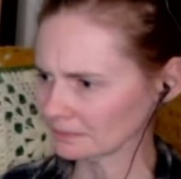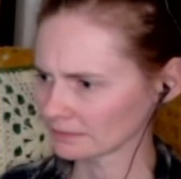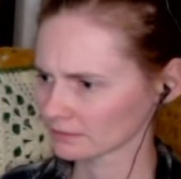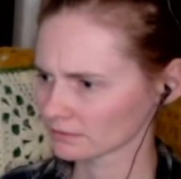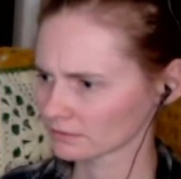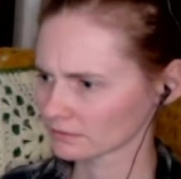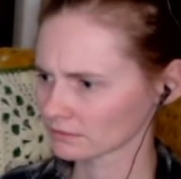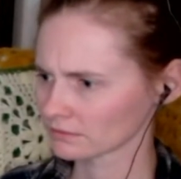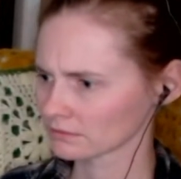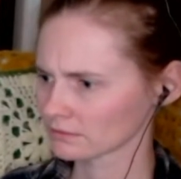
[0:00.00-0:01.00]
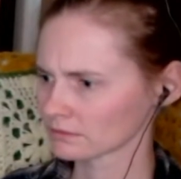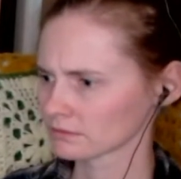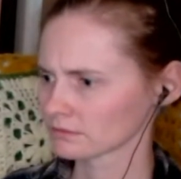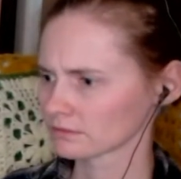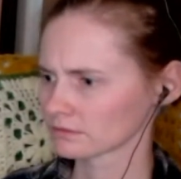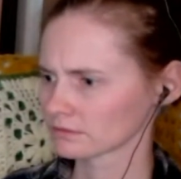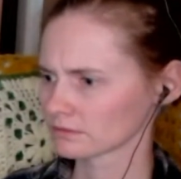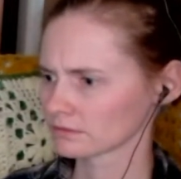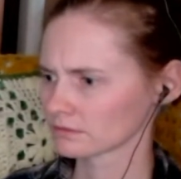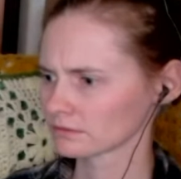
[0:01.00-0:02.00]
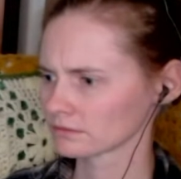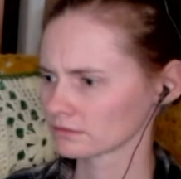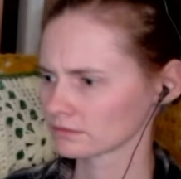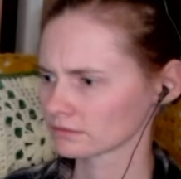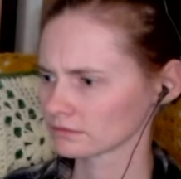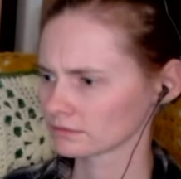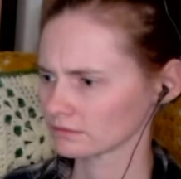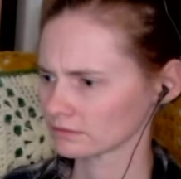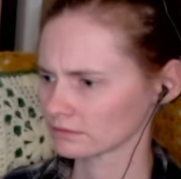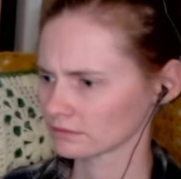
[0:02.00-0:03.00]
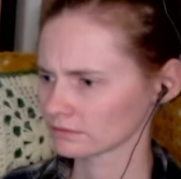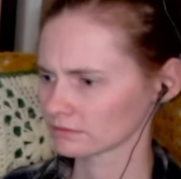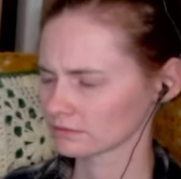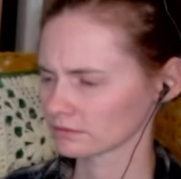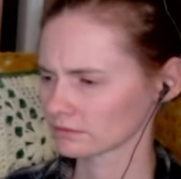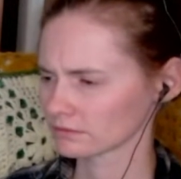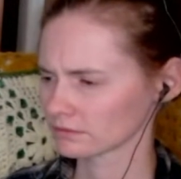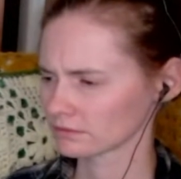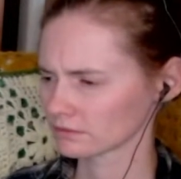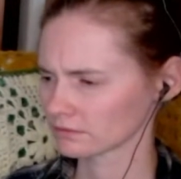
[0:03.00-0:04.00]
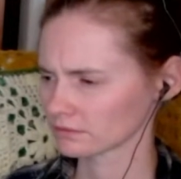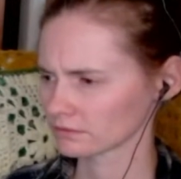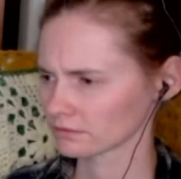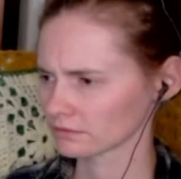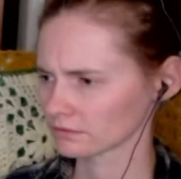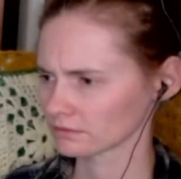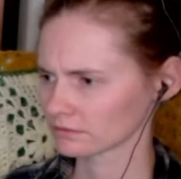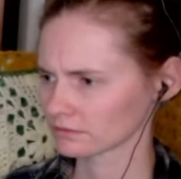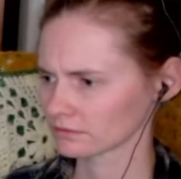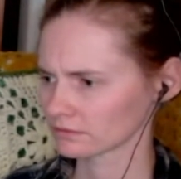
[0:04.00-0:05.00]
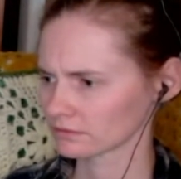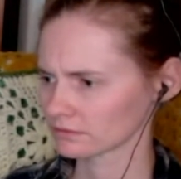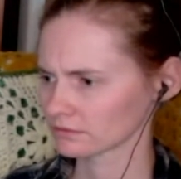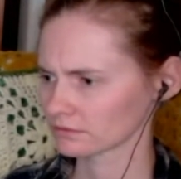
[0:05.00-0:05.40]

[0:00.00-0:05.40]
No one is speaking in this clip.